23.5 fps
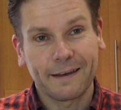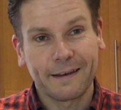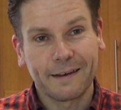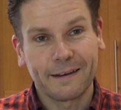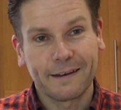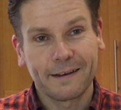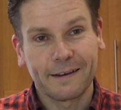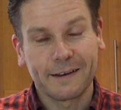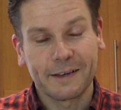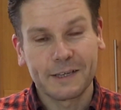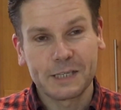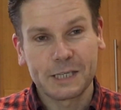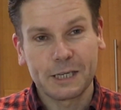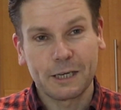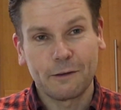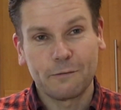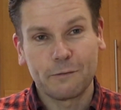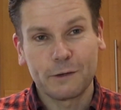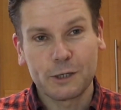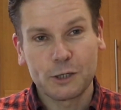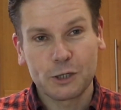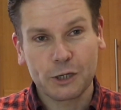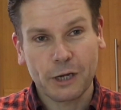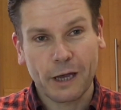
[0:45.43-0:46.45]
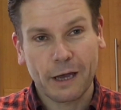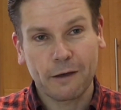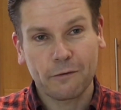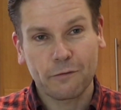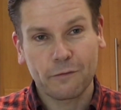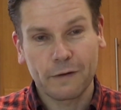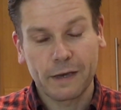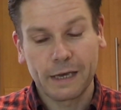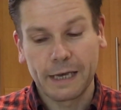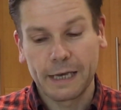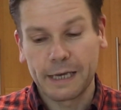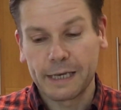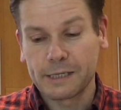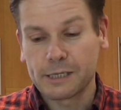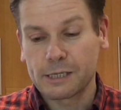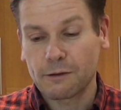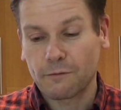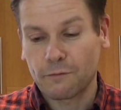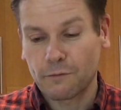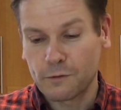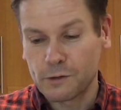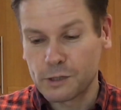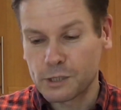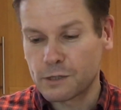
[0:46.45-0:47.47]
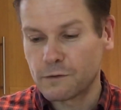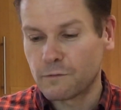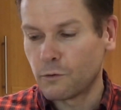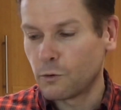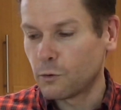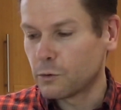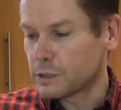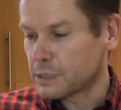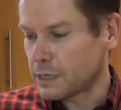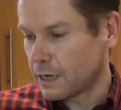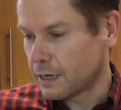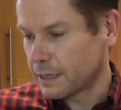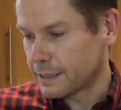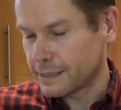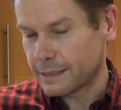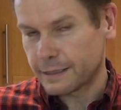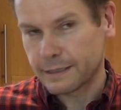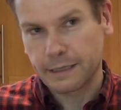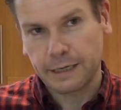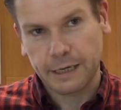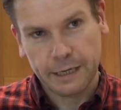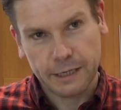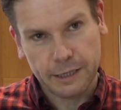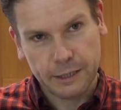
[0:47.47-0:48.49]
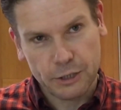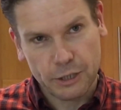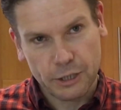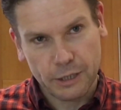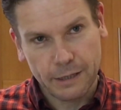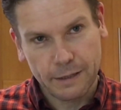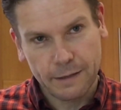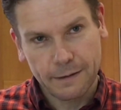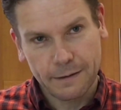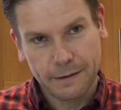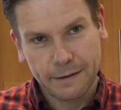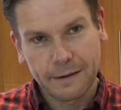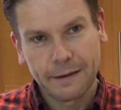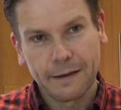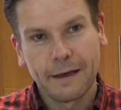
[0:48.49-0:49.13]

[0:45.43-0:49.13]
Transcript: a TV chef is first of all tidying the kitchen